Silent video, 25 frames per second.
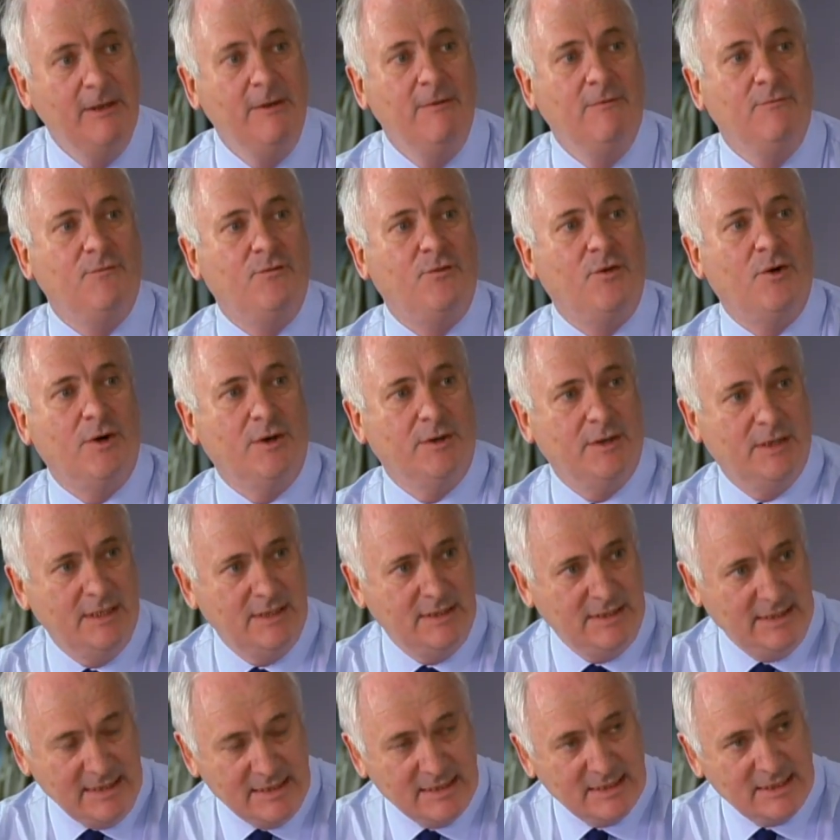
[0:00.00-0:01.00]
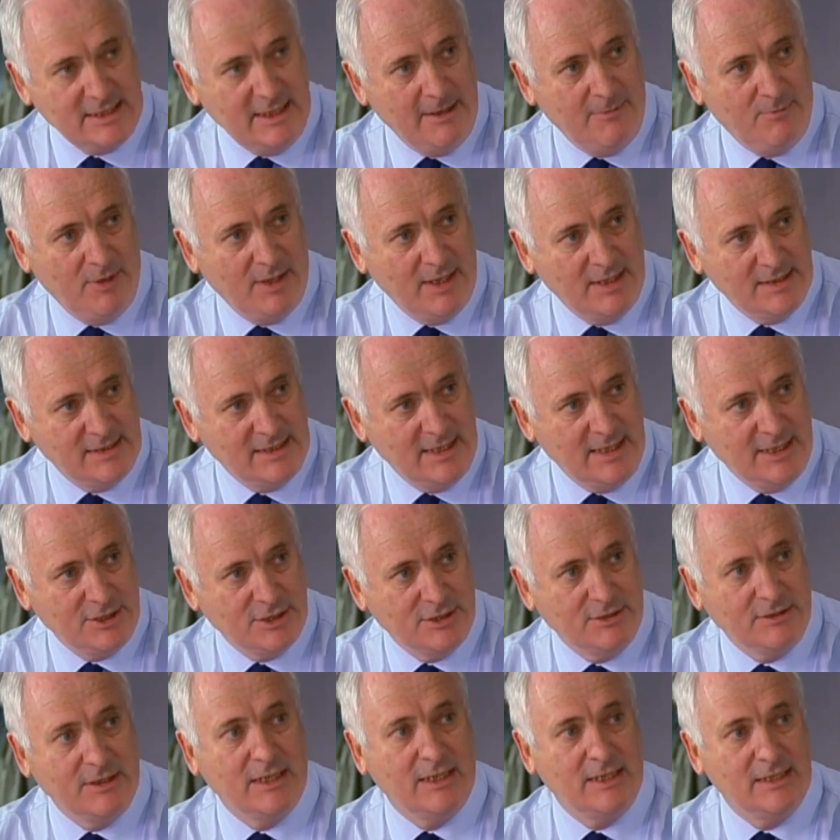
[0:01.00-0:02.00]
for the
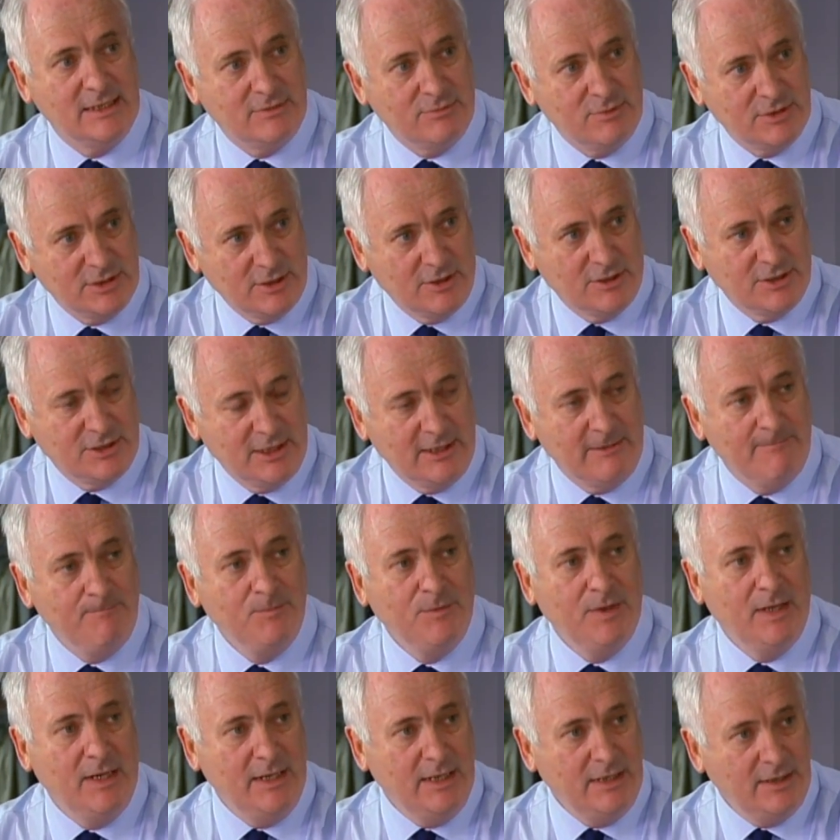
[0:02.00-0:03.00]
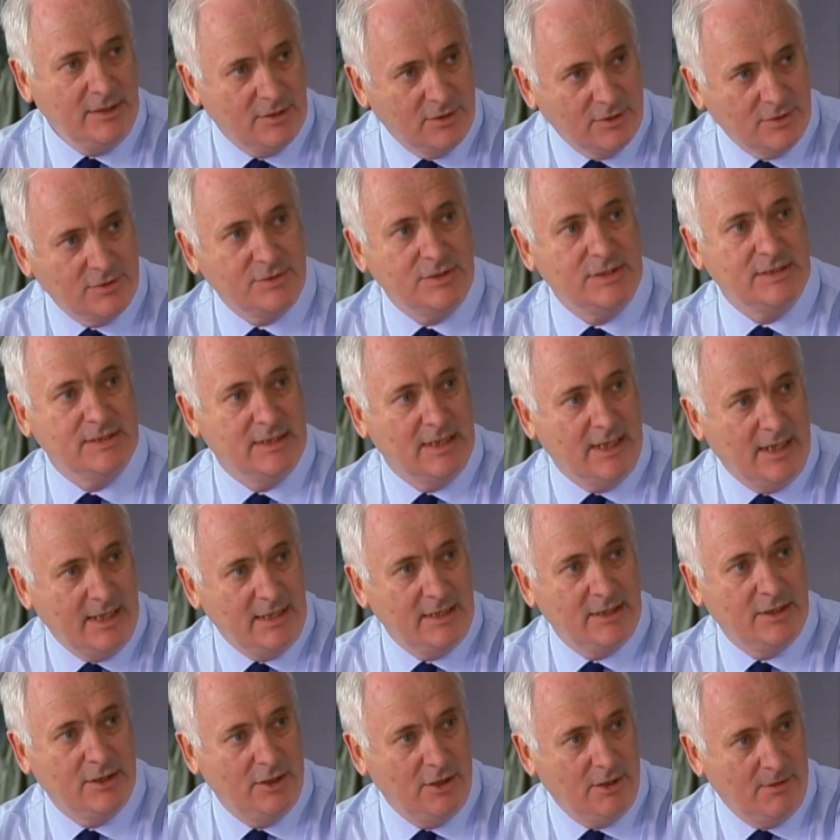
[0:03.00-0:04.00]
destabilization that is resulting in countries like
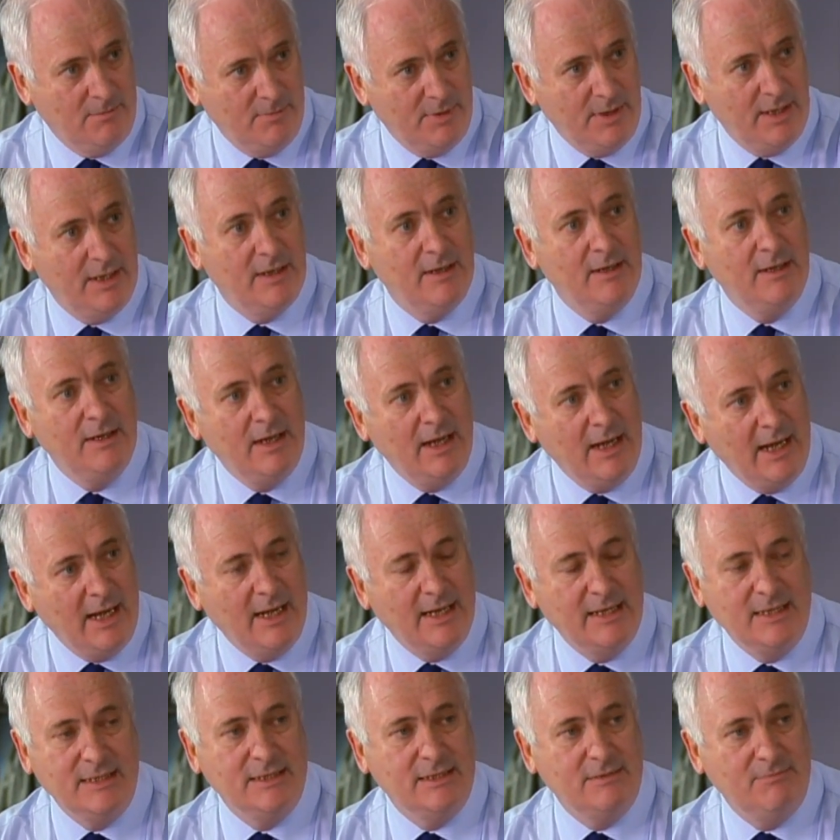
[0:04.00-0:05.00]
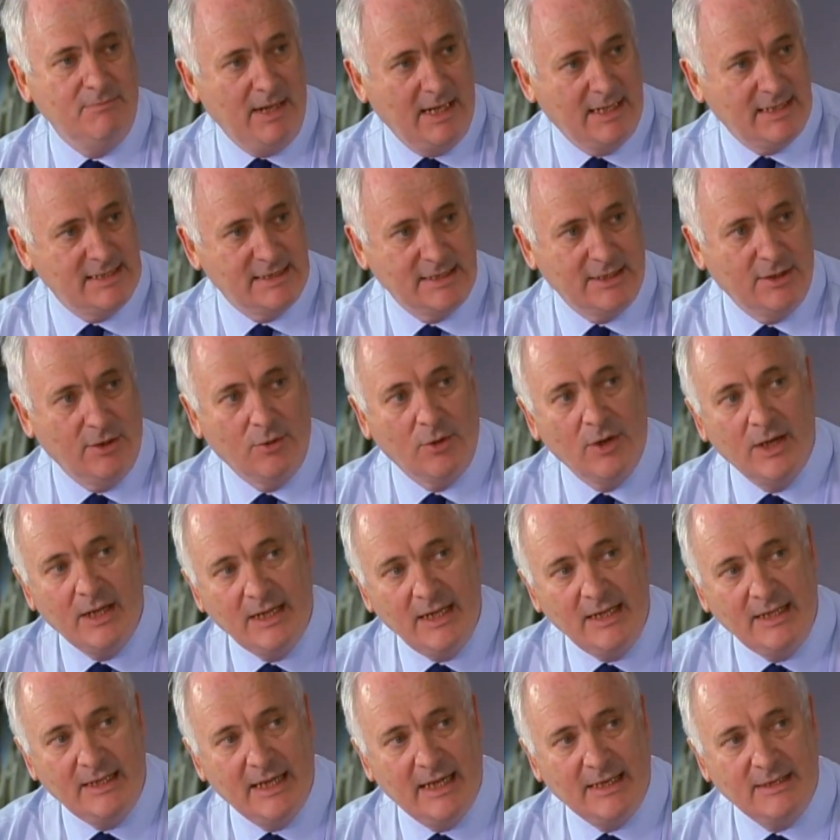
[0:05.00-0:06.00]
Colombia and in Mexico. And I
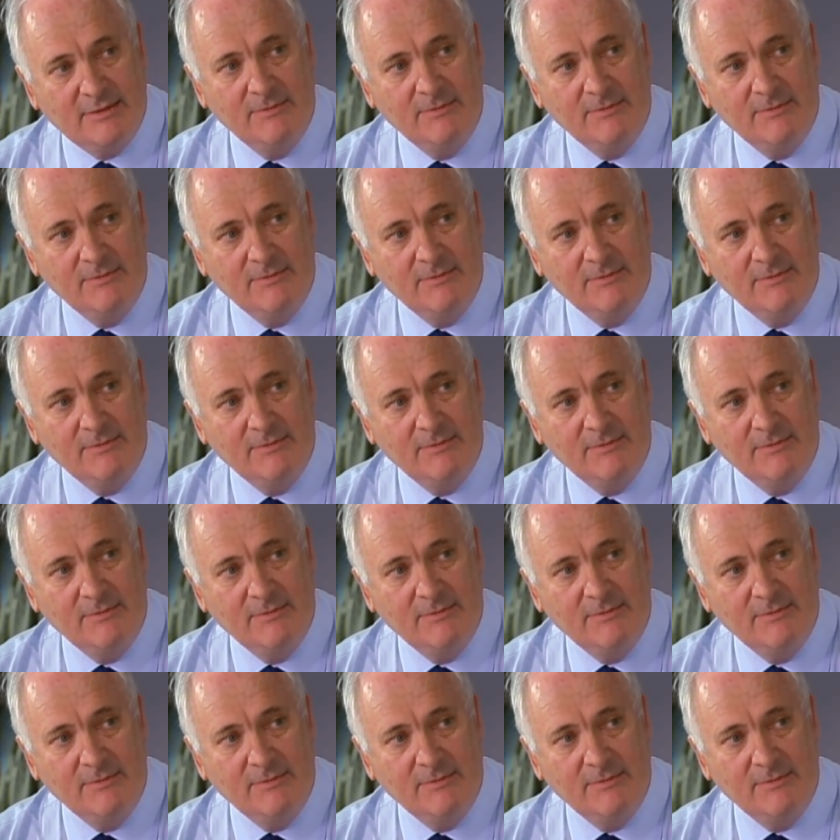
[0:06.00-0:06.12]
think that